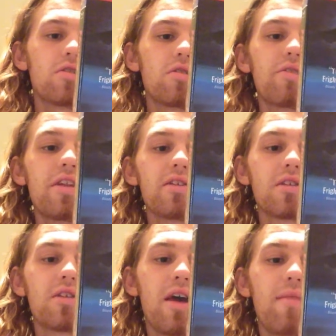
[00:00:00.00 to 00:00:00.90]
So it's a
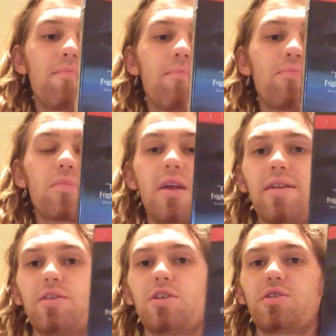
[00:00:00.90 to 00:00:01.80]
3-disc set,
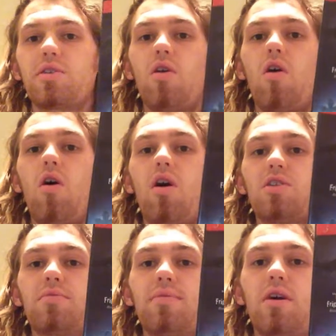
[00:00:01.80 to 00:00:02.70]
and it's just an
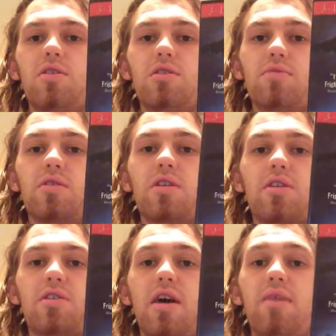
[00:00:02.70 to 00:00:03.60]
awesome, awesome
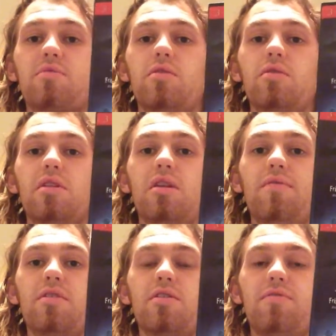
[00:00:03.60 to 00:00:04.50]
release. I absolutely
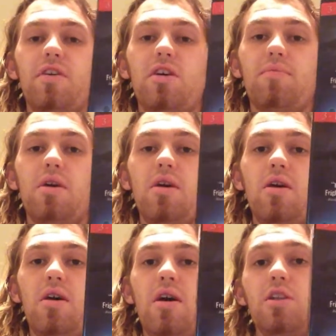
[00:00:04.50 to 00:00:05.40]
loved this film.
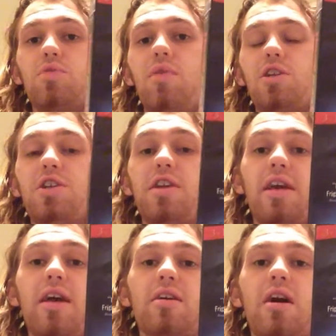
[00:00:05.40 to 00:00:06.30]
Just watched it
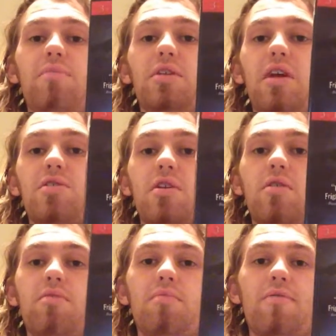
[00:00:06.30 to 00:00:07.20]
again a couple days
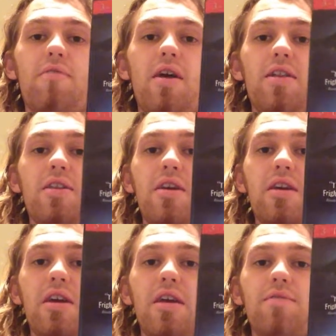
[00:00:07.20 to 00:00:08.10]
ago with my friend.
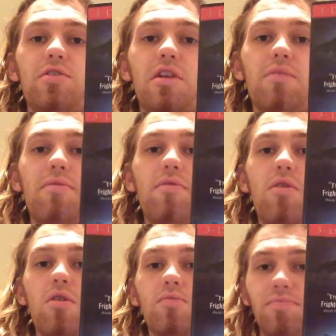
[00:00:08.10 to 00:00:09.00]
He had never seen it
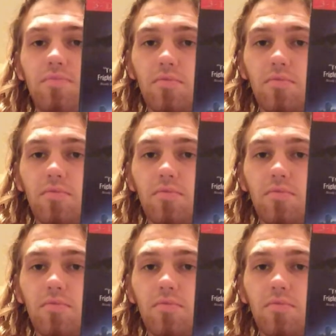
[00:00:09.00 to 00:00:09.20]
before.